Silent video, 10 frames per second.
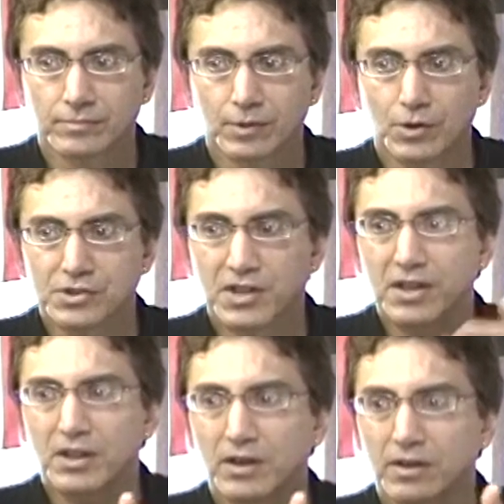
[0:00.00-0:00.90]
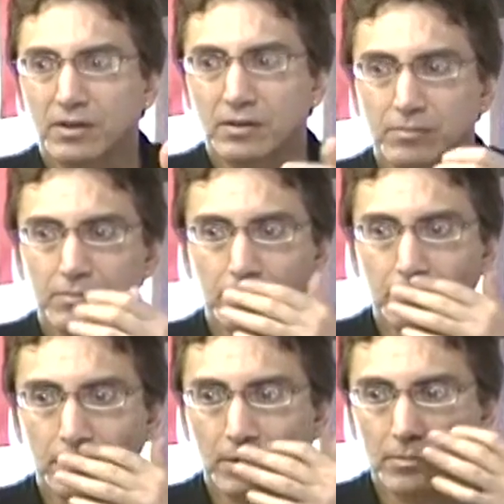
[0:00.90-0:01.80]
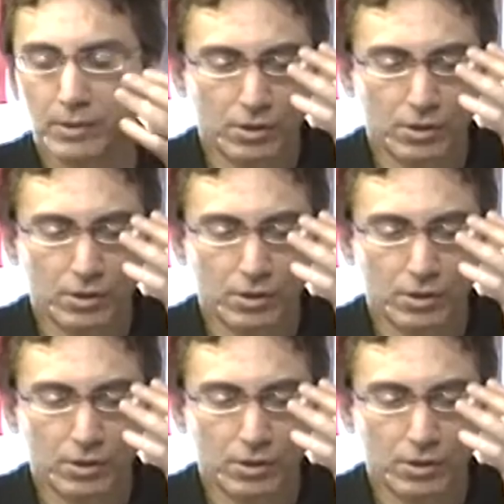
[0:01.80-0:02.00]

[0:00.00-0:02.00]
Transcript: because then they cause problems.